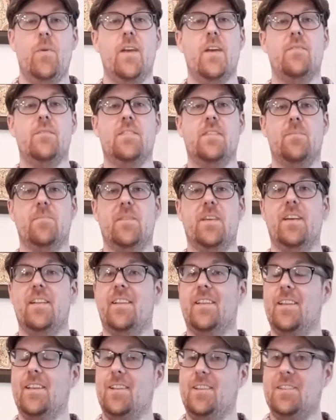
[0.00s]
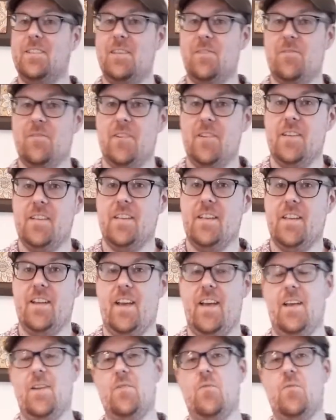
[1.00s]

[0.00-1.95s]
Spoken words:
We have something a little different today.